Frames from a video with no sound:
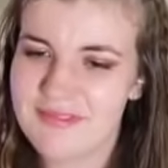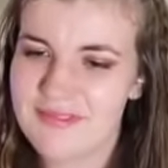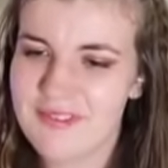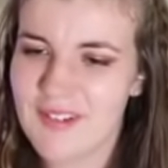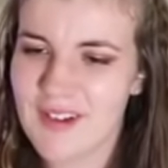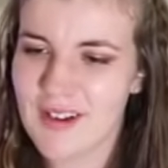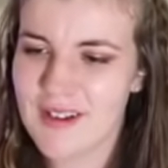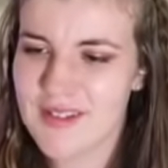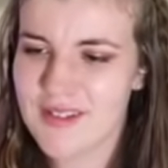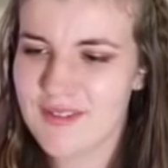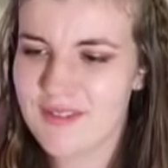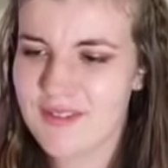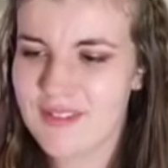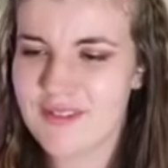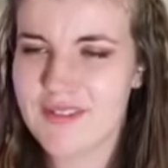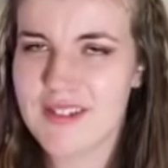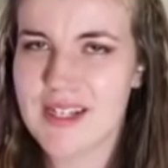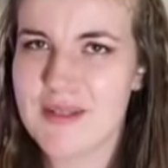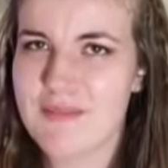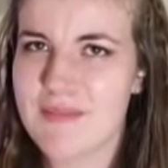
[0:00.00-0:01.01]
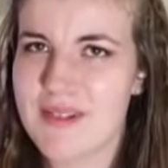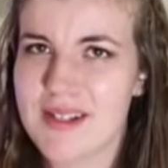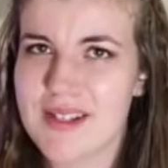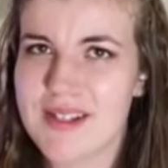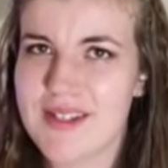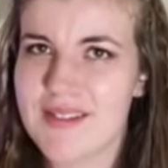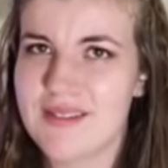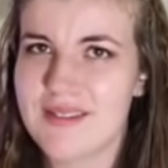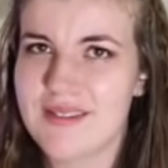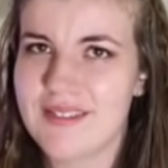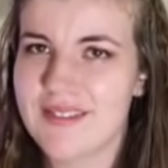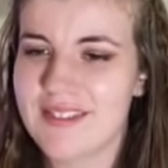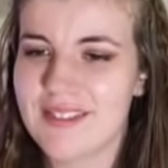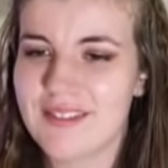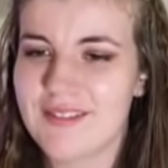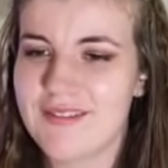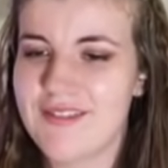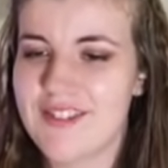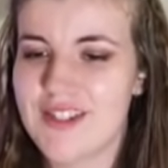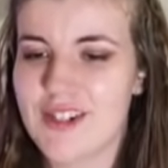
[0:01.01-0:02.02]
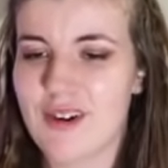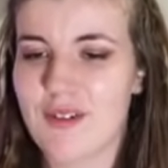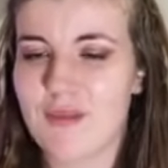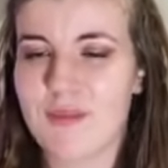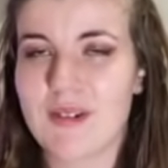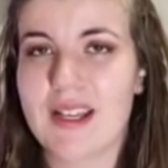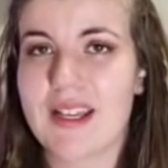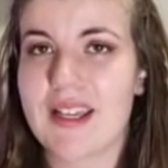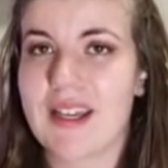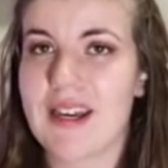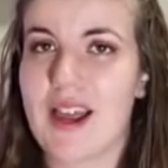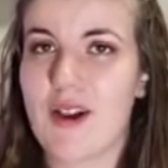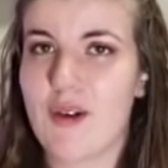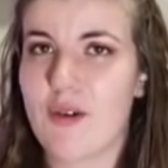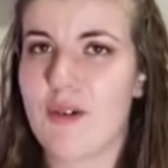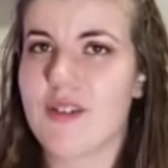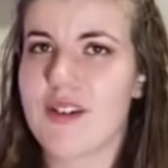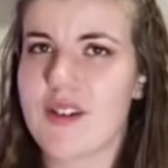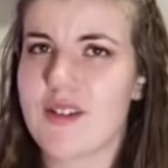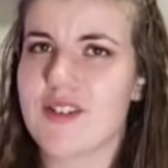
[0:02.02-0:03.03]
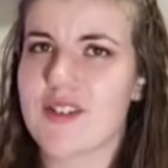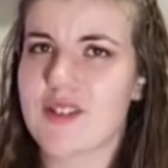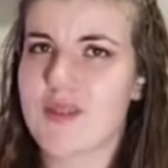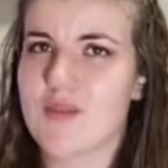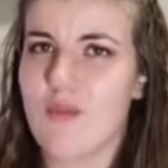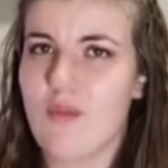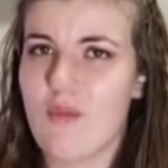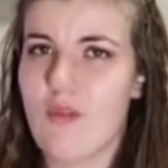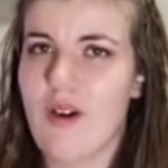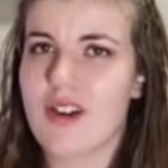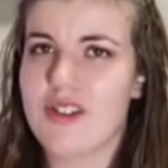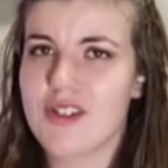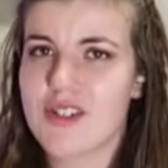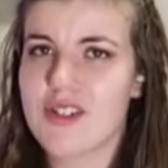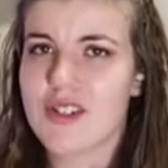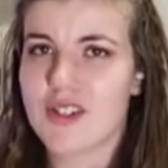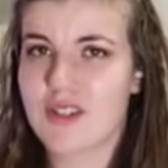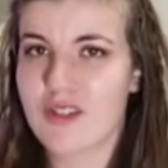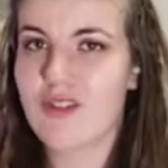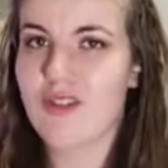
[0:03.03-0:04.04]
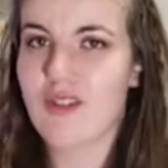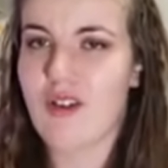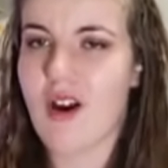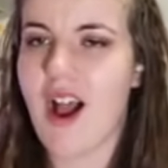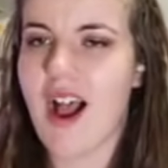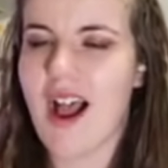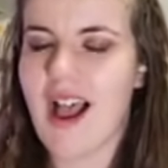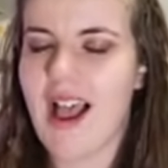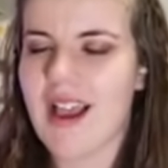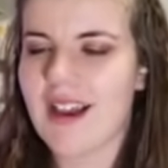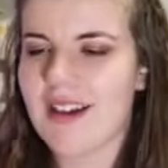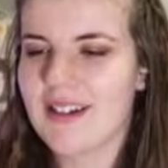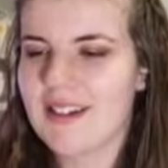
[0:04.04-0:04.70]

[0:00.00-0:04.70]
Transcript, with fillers: First 15 minutes of John Wick and I already just want to cry.